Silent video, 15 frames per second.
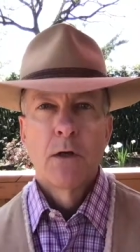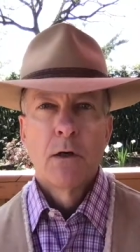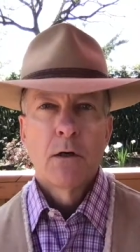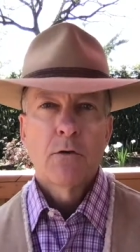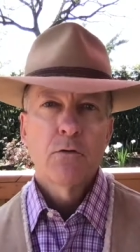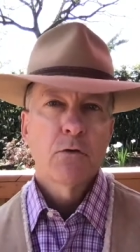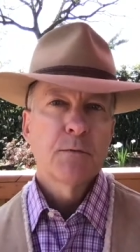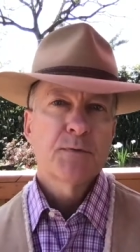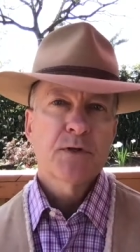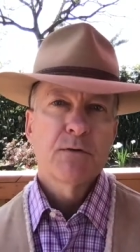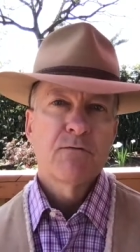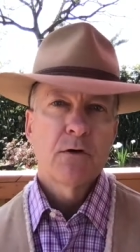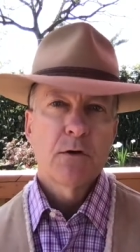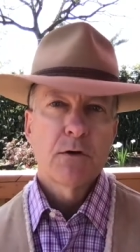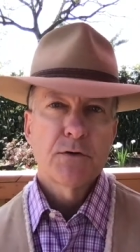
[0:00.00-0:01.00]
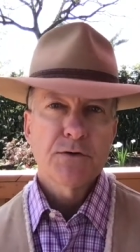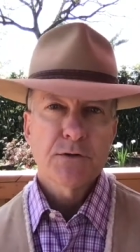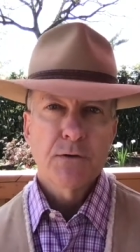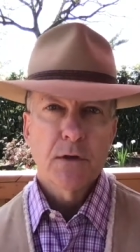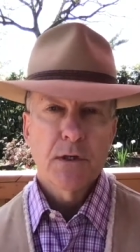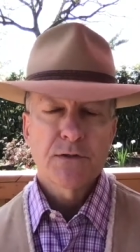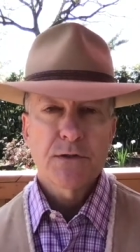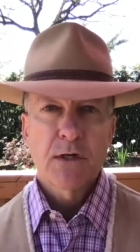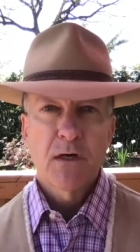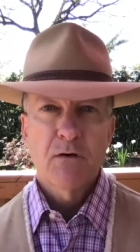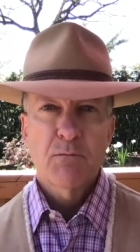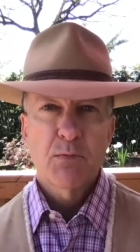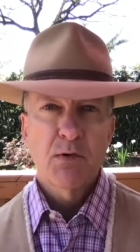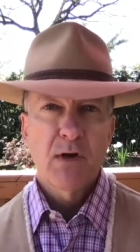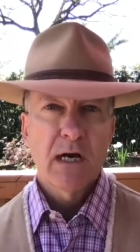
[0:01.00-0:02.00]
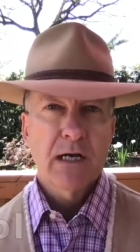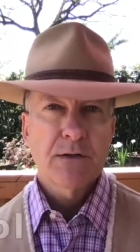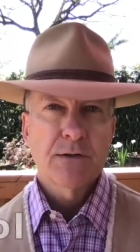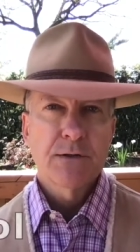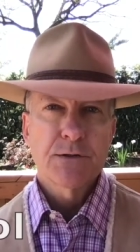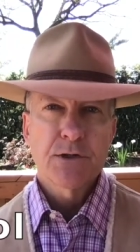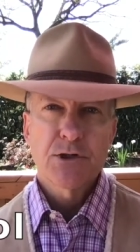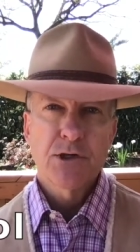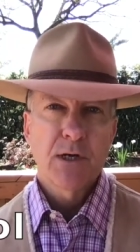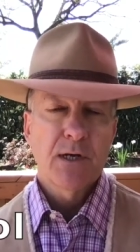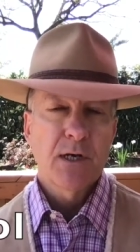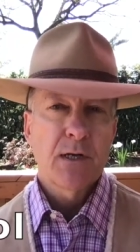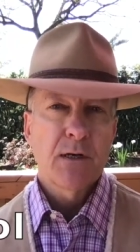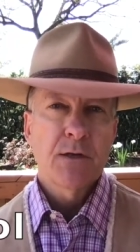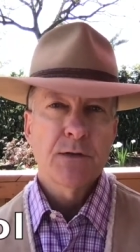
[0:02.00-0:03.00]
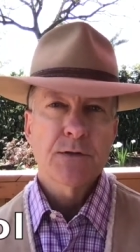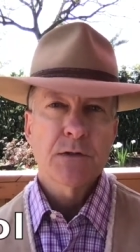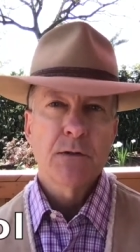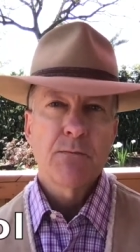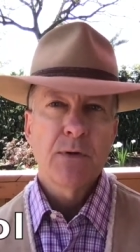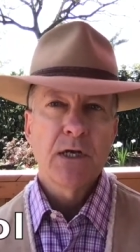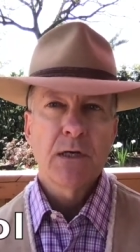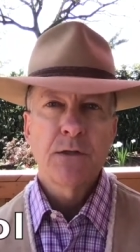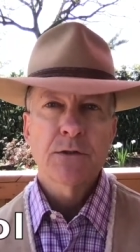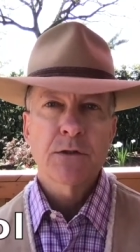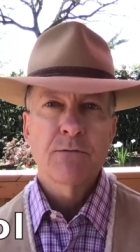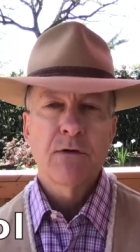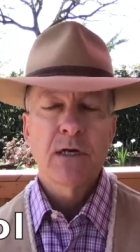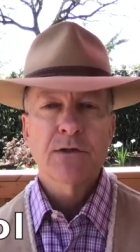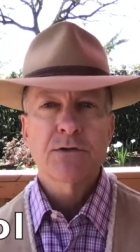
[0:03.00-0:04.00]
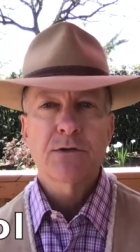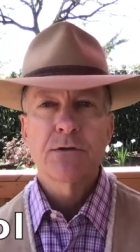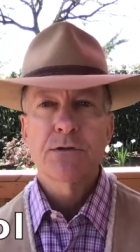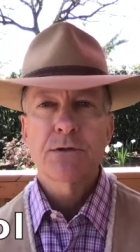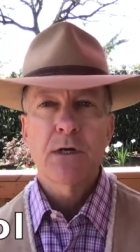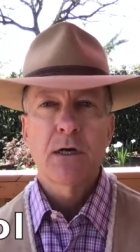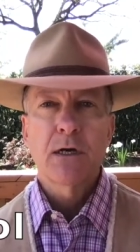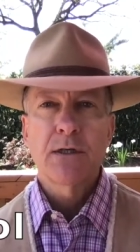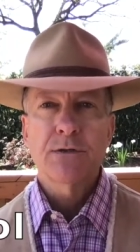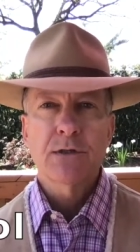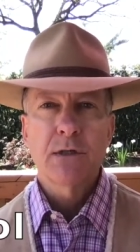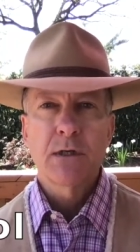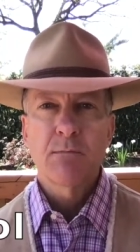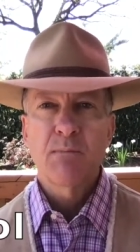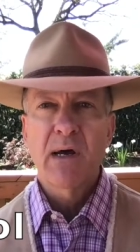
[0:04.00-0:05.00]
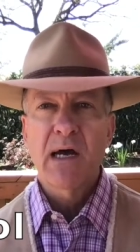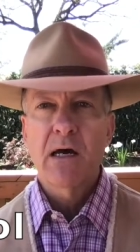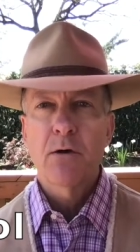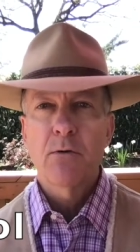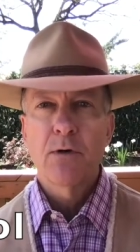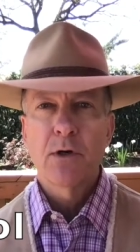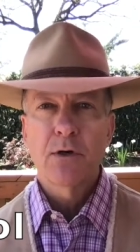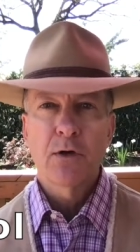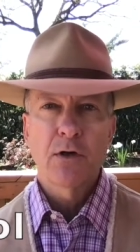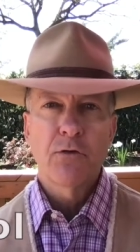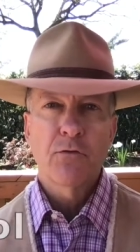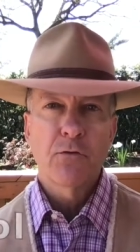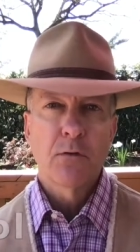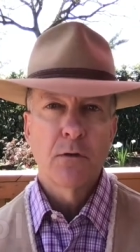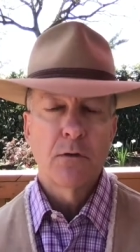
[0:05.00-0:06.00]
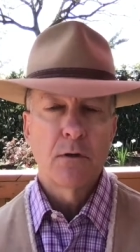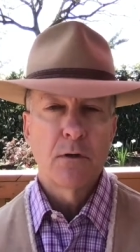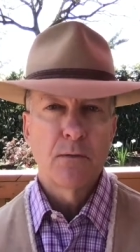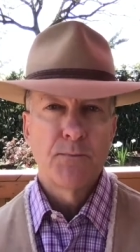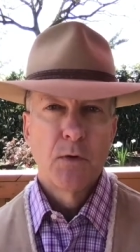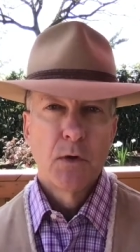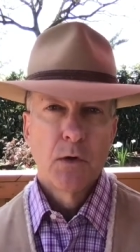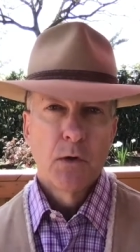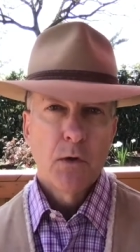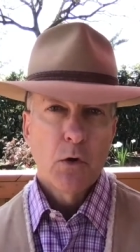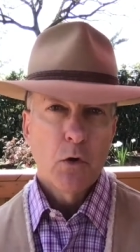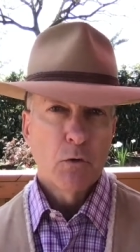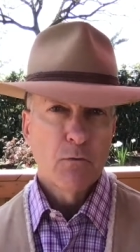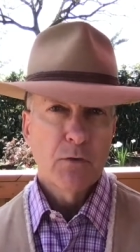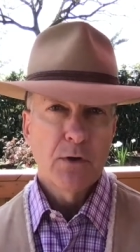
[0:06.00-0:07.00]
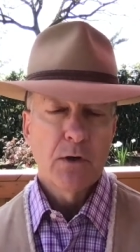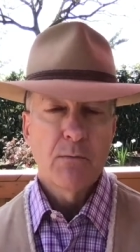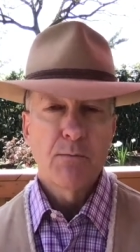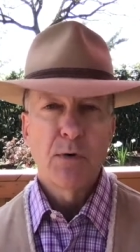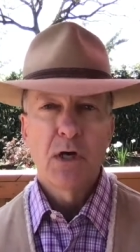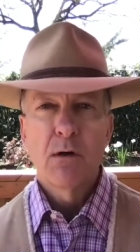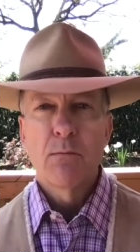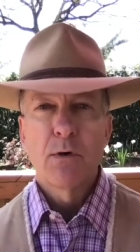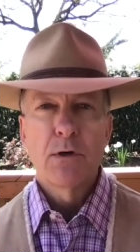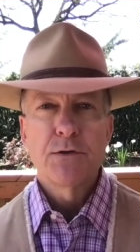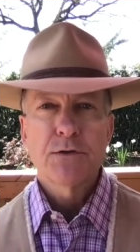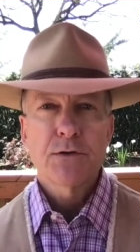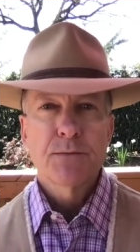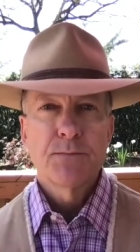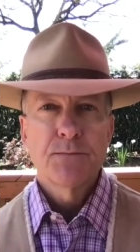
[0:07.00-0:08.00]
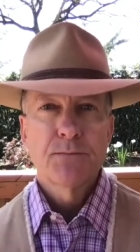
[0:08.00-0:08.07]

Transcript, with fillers: Groups of all sorts have practiced shunning as a means of exercising power and control over their members.